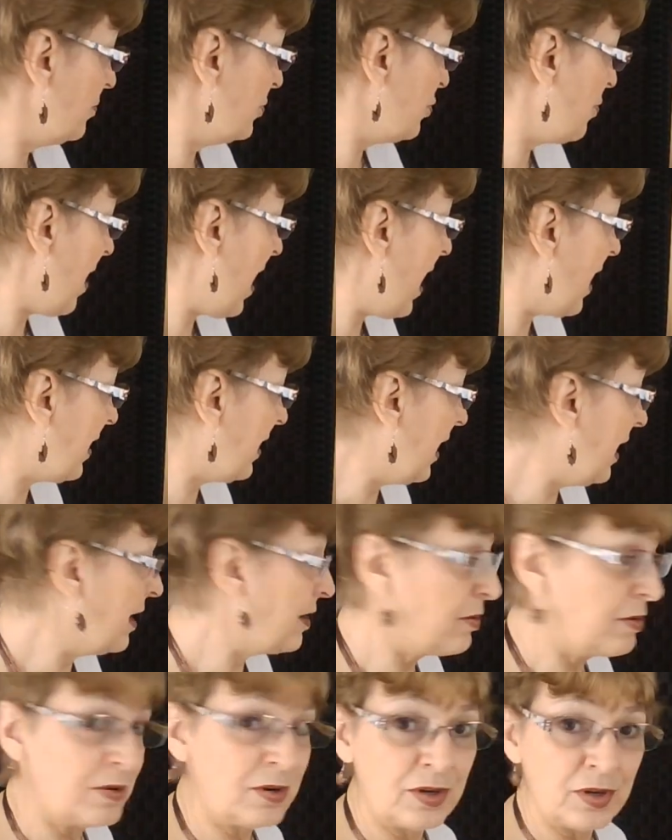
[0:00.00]
track
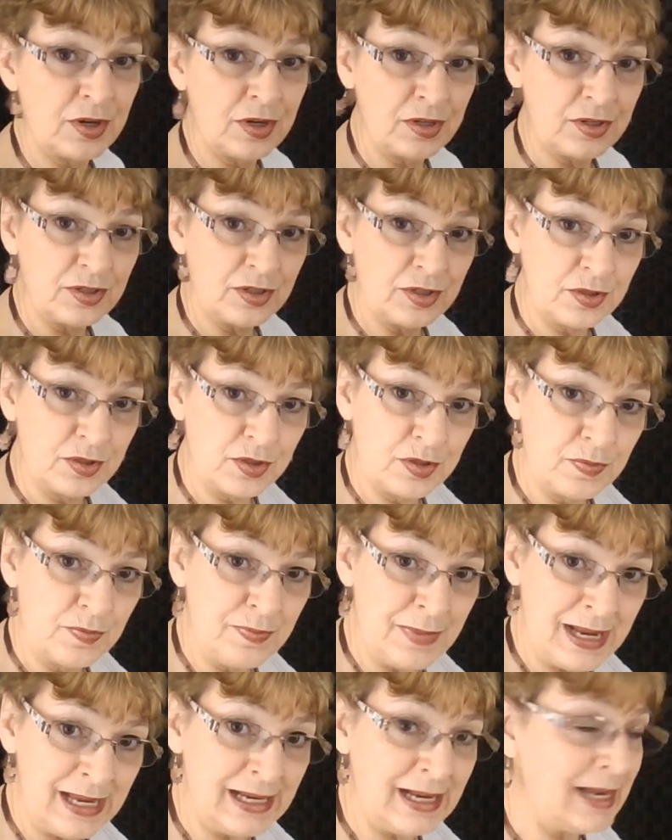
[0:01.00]
and
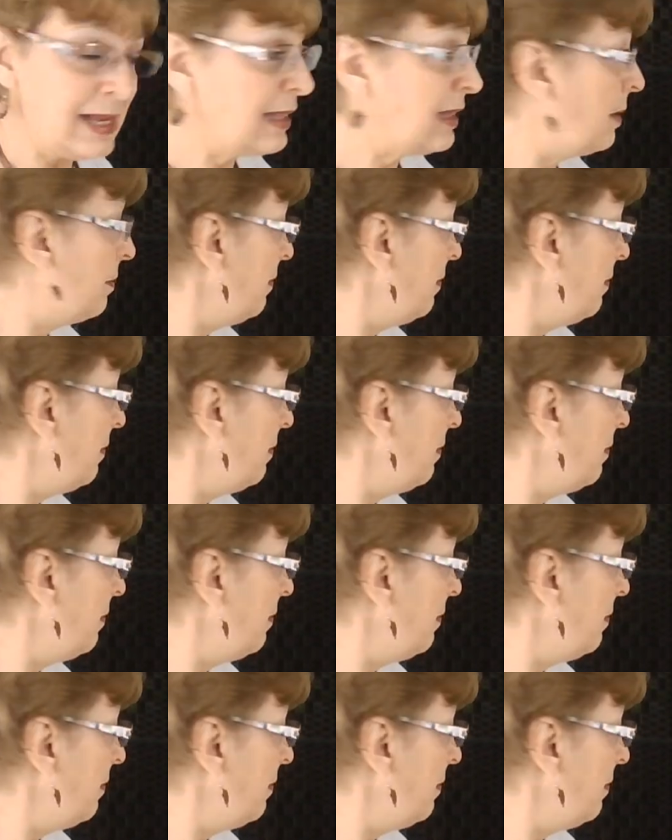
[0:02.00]
meeting in the